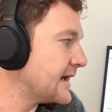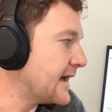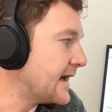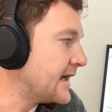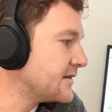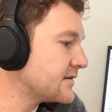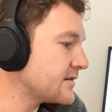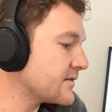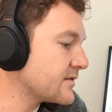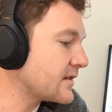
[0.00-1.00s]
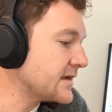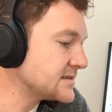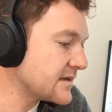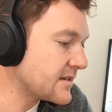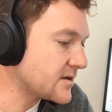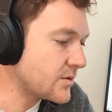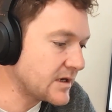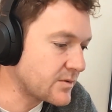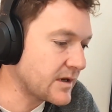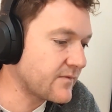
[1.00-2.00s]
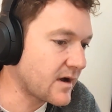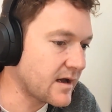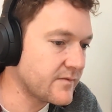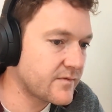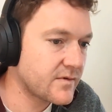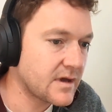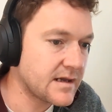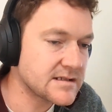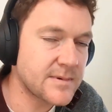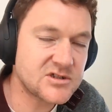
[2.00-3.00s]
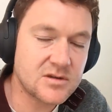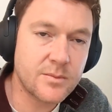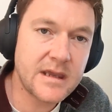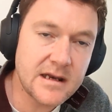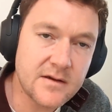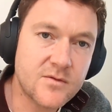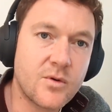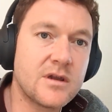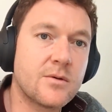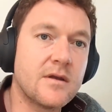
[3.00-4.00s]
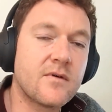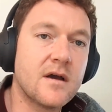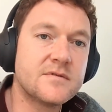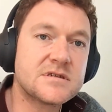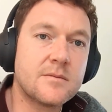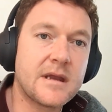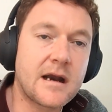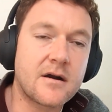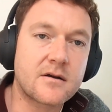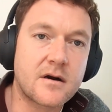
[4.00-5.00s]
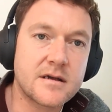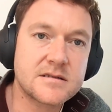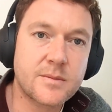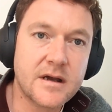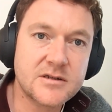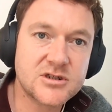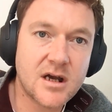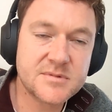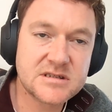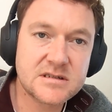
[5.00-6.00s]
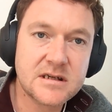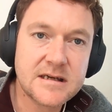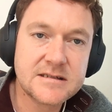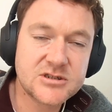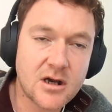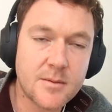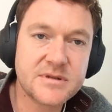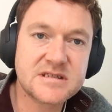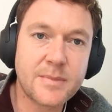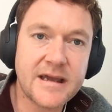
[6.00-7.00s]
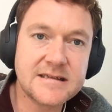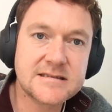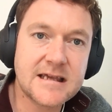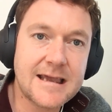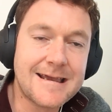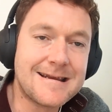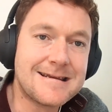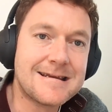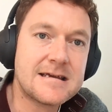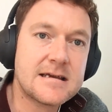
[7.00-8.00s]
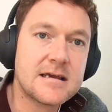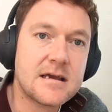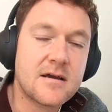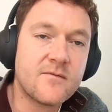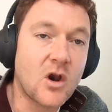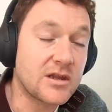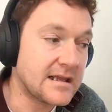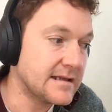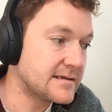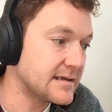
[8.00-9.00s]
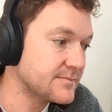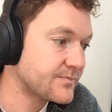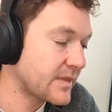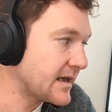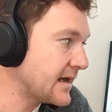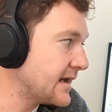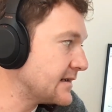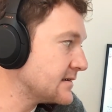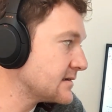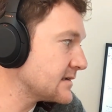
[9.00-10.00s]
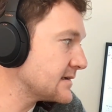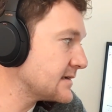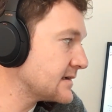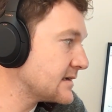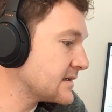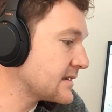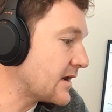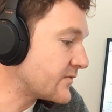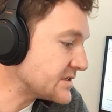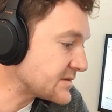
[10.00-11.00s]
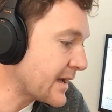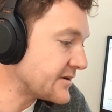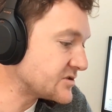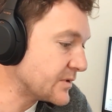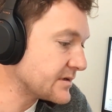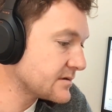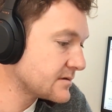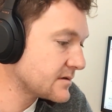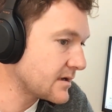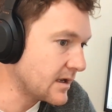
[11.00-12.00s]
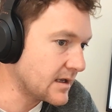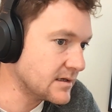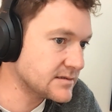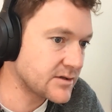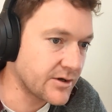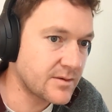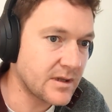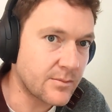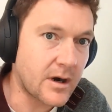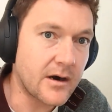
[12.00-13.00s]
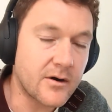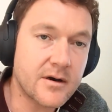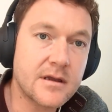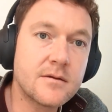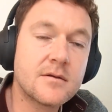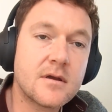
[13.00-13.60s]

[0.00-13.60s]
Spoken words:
And I said that 2025, and especially the beginning of 2025, is going to be characterized by sharp spikes in volatility. And that risk management is going to be the priority